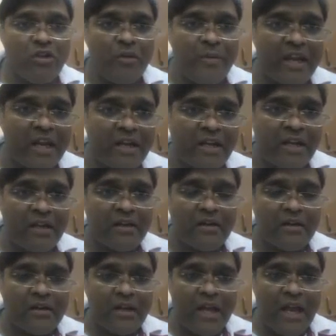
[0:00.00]
you will be
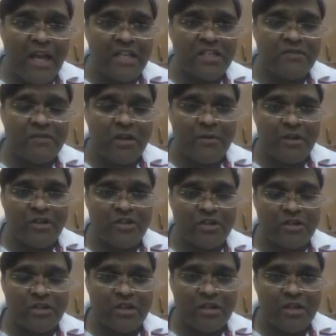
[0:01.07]
getting X
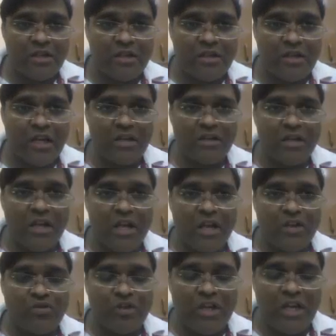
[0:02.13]
vibration, right?
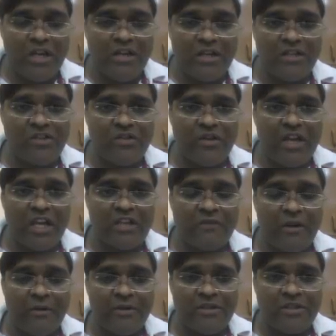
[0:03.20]
So intensity of
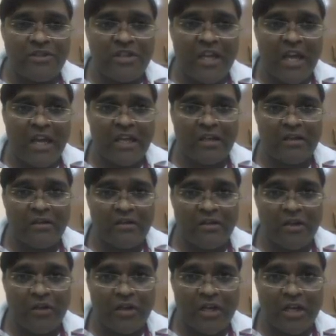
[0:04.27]
X vibration is high,
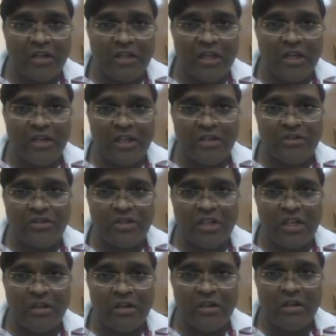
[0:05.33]
you will get the
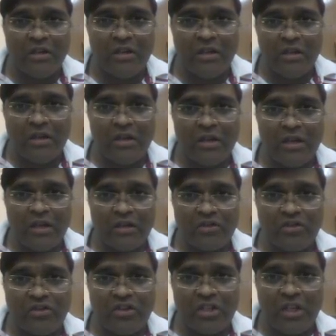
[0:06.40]
intensity
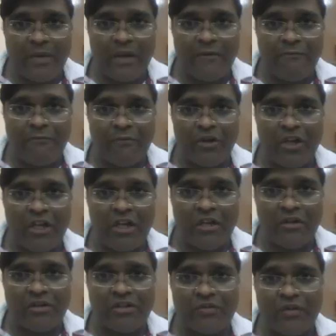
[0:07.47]
3 by 4
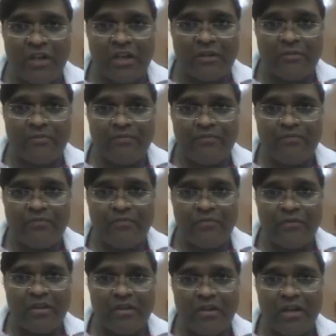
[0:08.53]
E naught square,
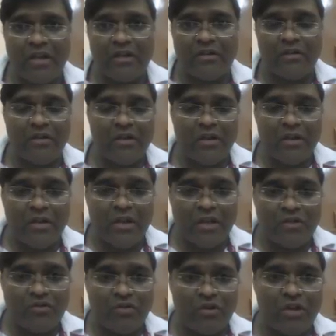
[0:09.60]
right?
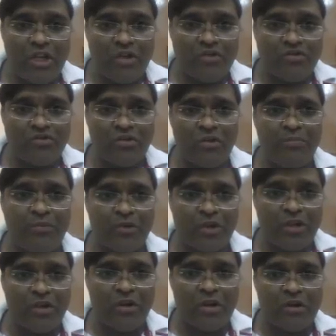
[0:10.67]
So you should
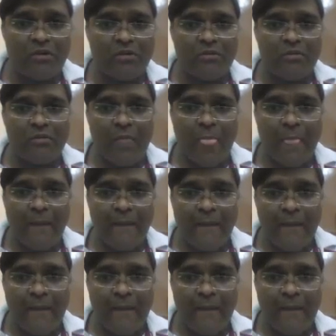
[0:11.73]
put your